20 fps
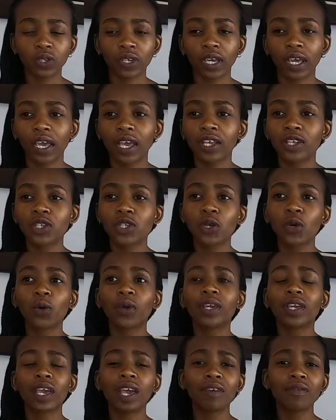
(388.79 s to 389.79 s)
Okay, so
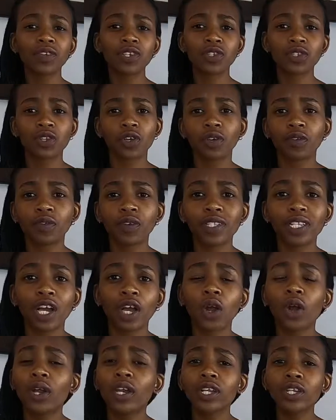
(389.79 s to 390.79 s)
he gave his servants
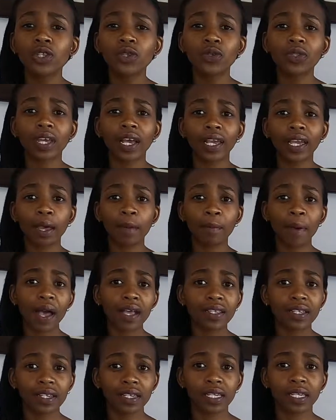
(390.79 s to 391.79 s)
according to their
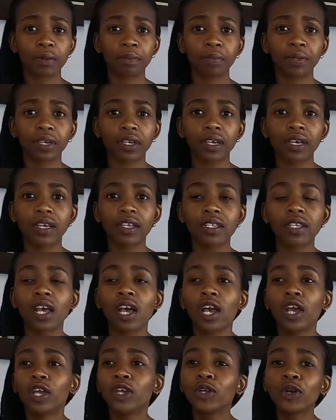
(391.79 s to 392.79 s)
capacity, because
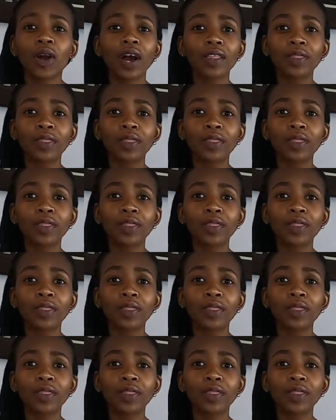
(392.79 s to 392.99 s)
you know,